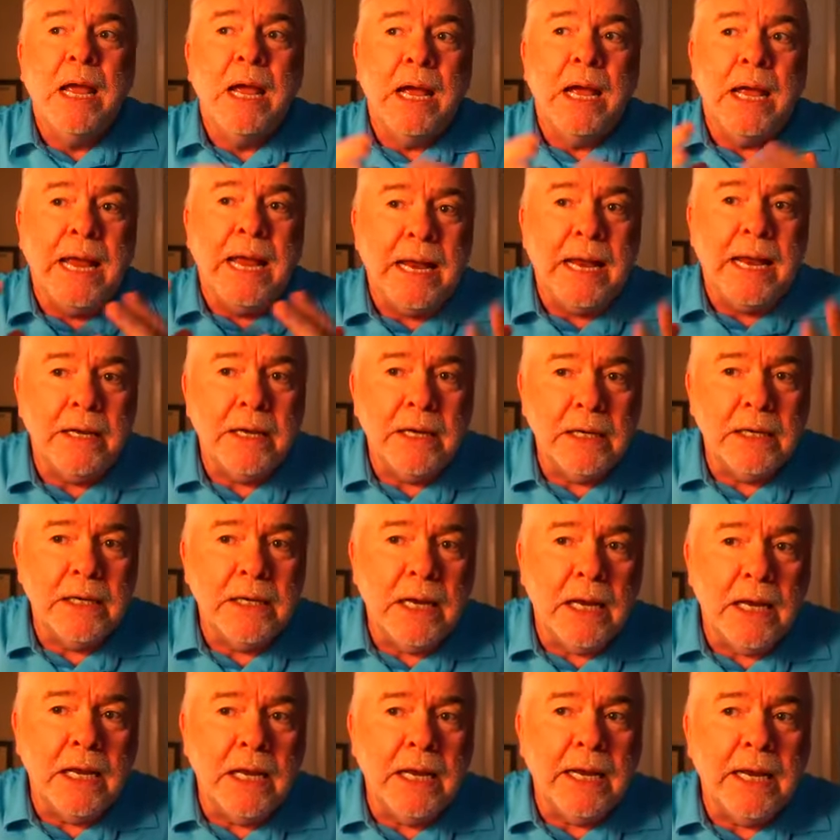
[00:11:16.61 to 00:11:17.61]
That's and
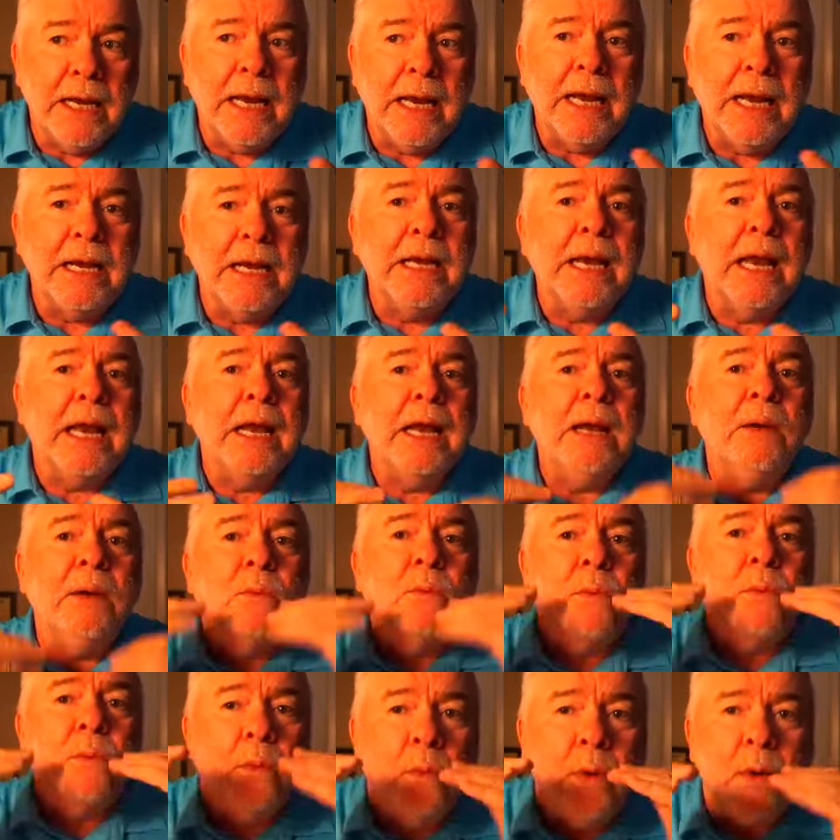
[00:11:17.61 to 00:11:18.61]
right. and
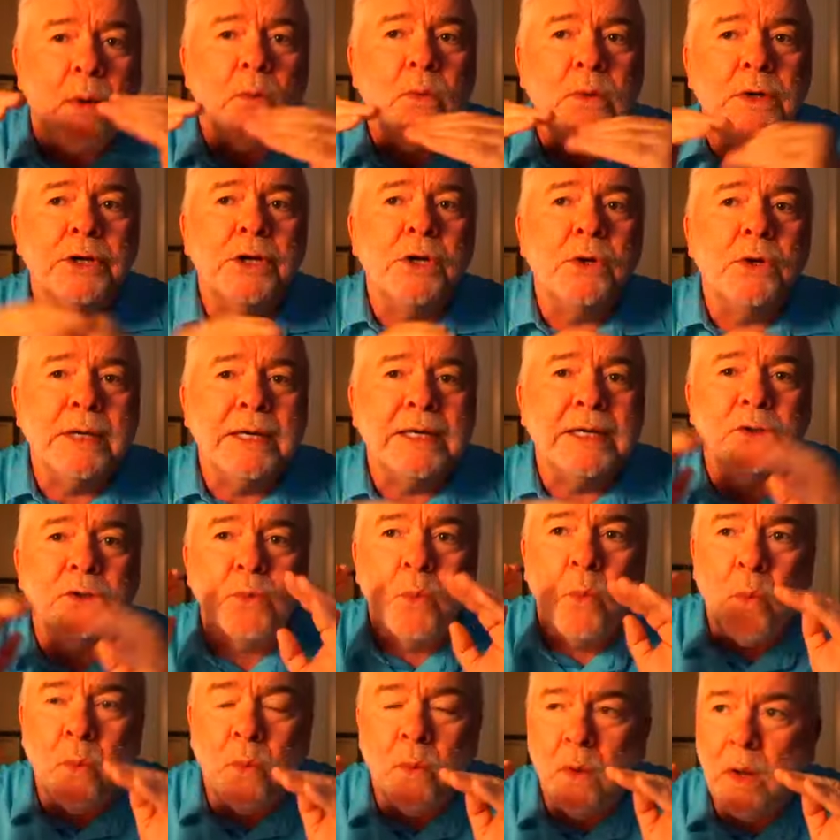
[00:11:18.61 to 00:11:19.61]
what we're doing is
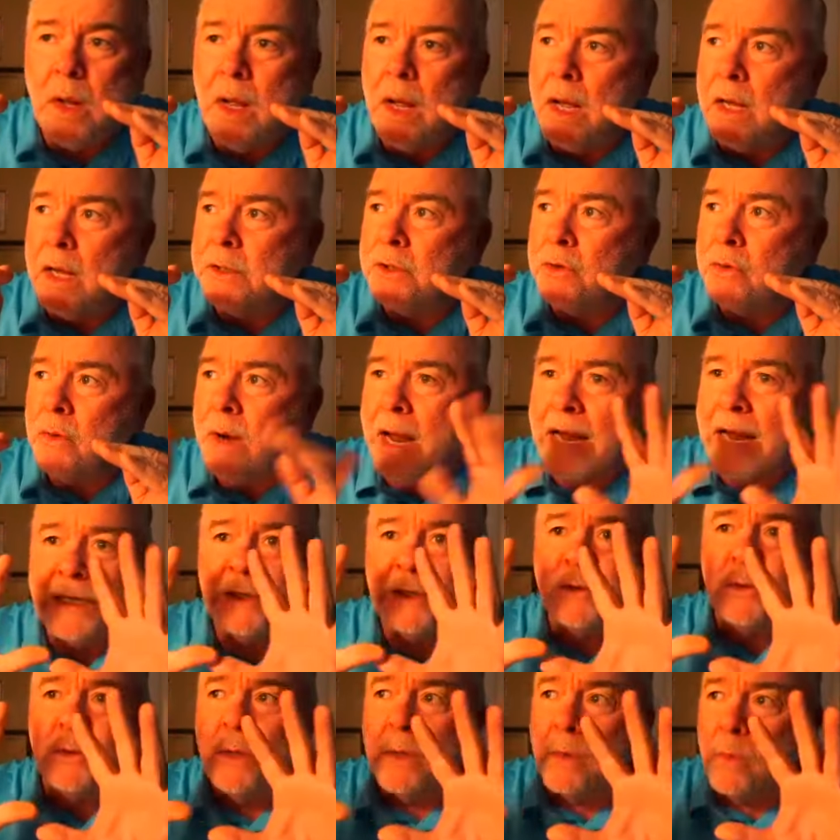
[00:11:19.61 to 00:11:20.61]
uh, trying
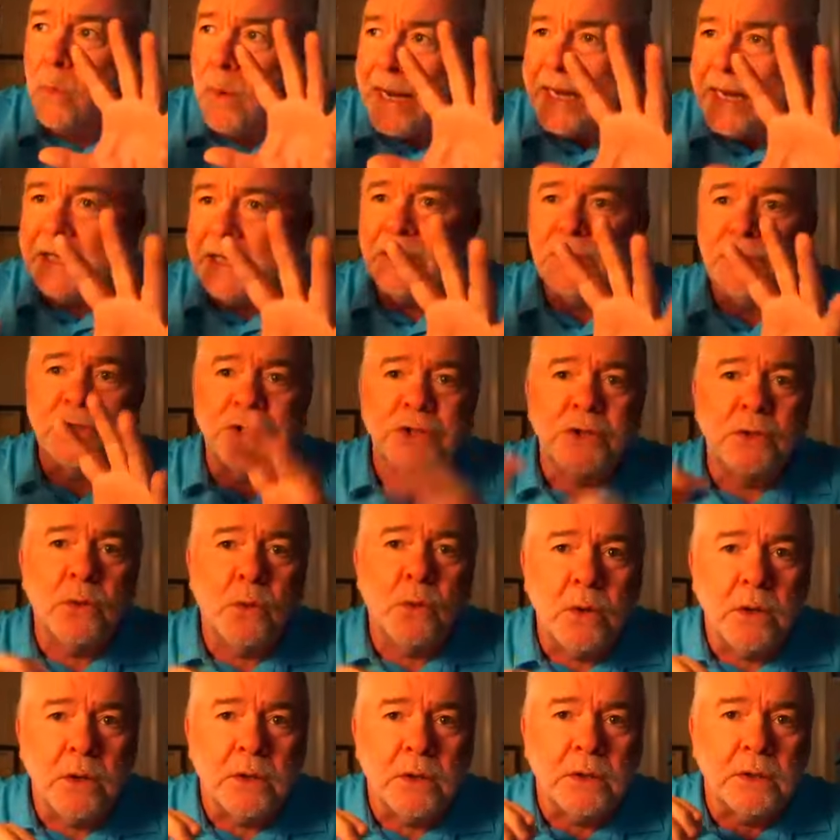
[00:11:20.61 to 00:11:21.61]
to arrange the
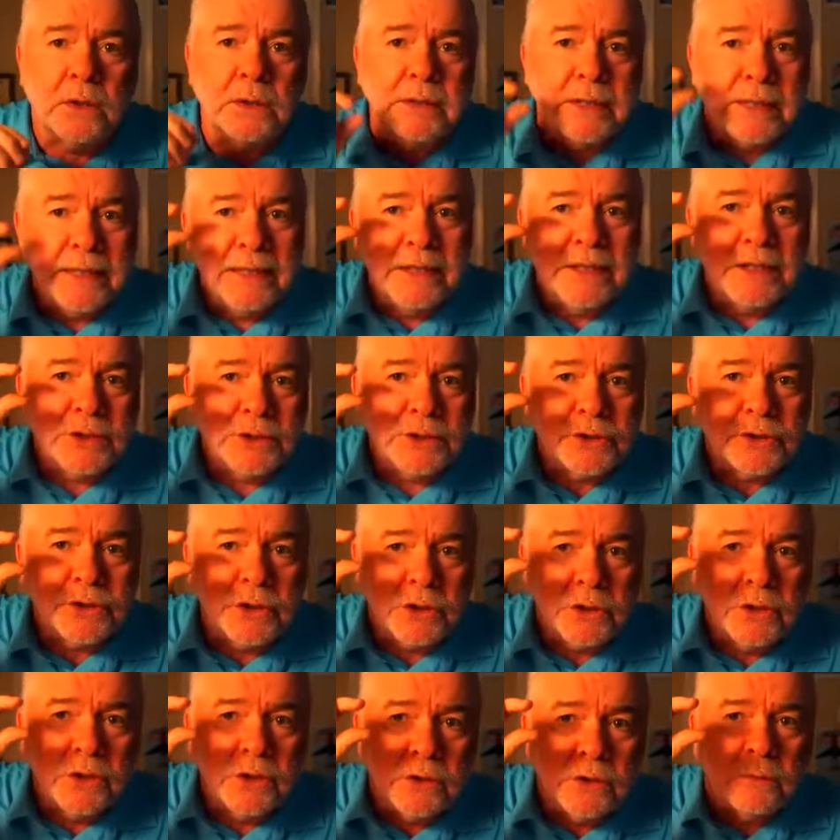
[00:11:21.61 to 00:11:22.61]
world in this
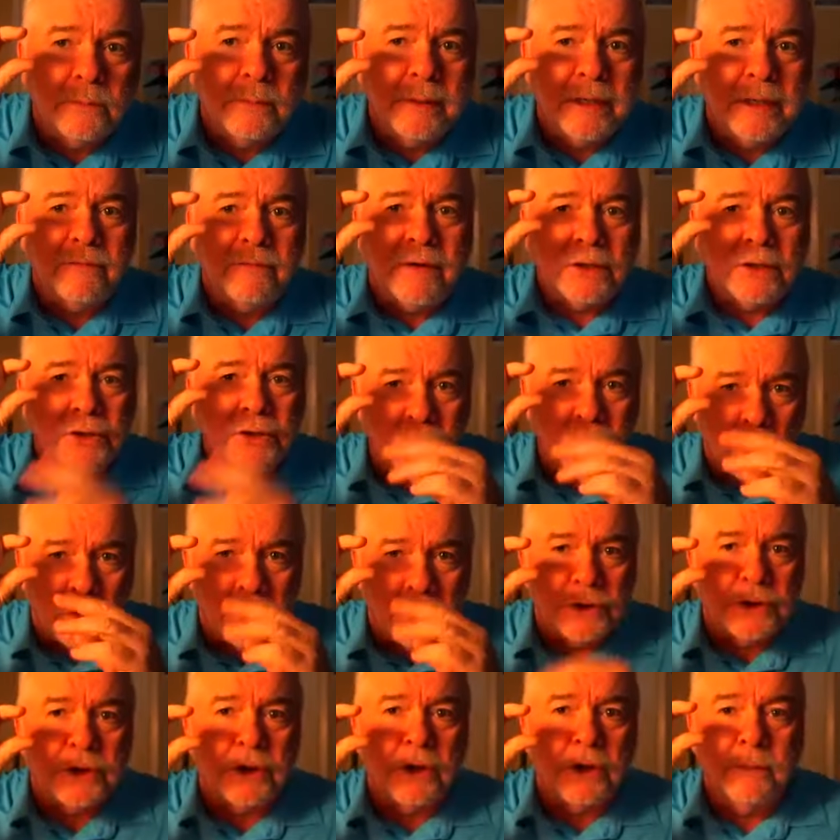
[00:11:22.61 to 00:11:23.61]
little bit of our
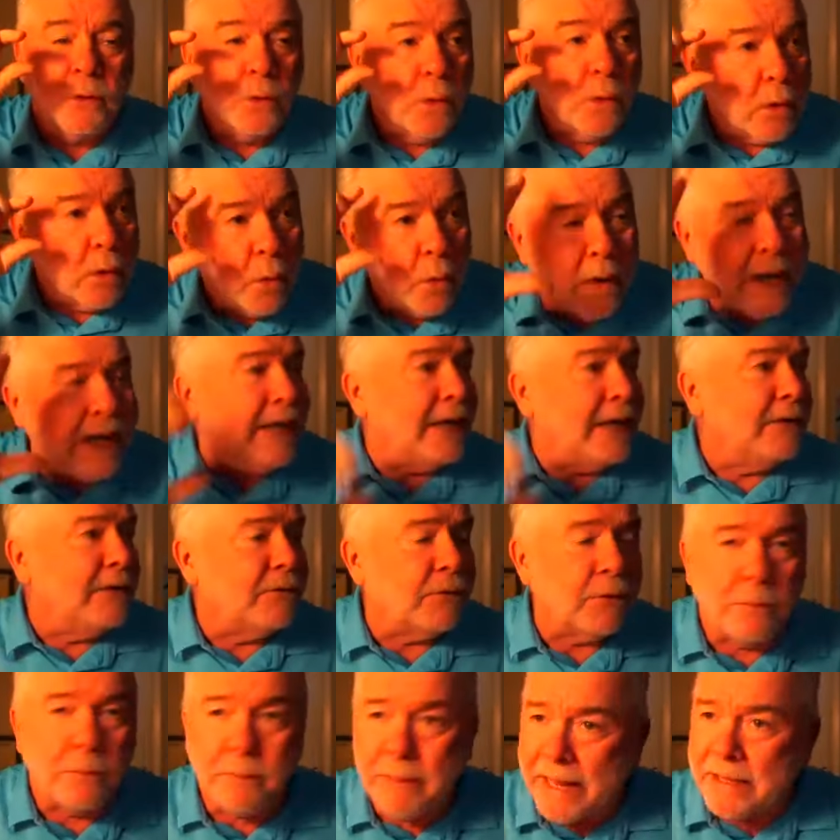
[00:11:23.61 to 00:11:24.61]
short term. We're waiting
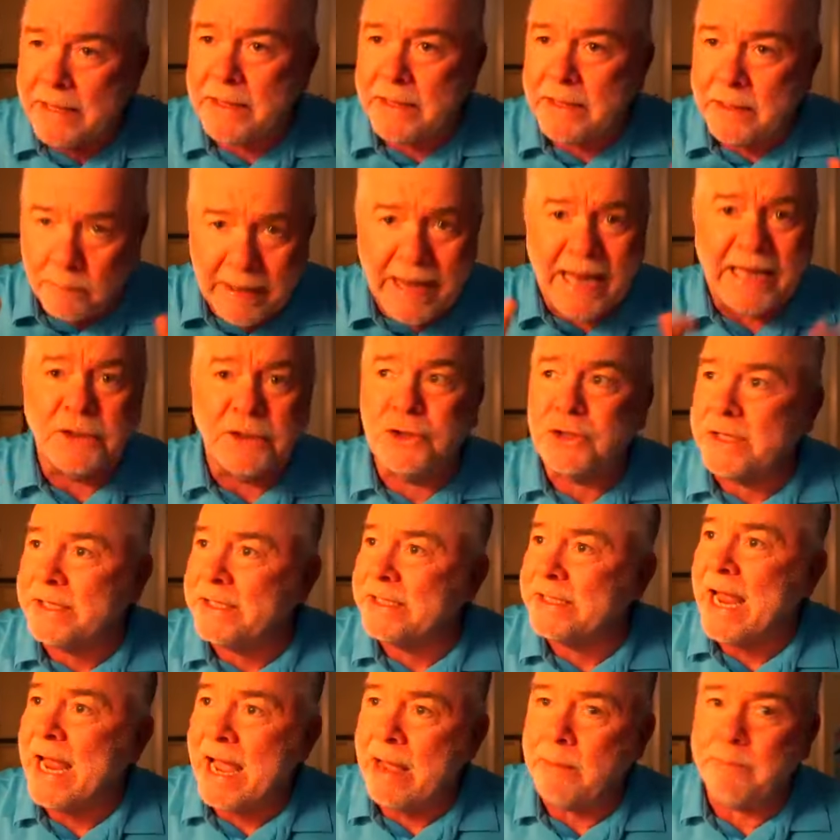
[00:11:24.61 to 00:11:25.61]
for the bad shit
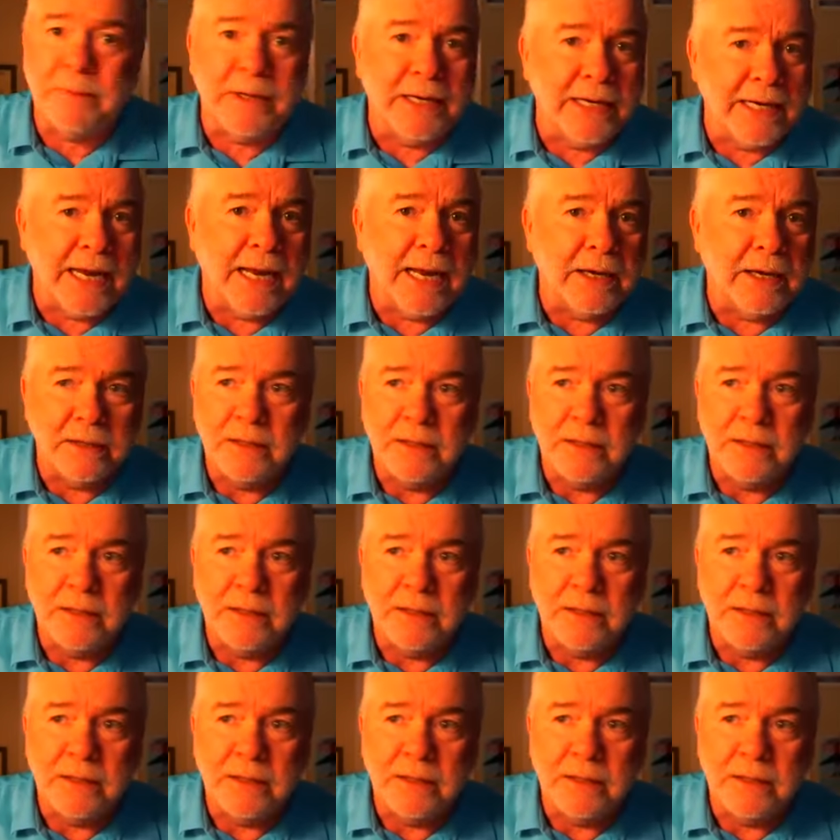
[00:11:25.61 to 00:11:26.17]
to happen again.